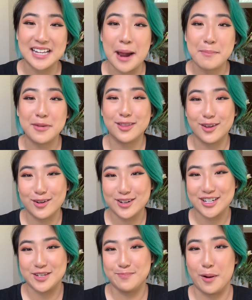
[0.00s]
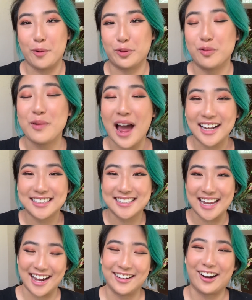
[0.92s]
I'm allergic to both rats
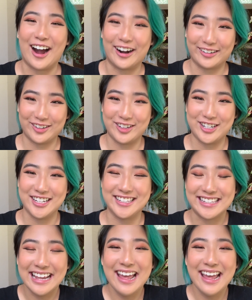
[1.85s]
and cockroaches,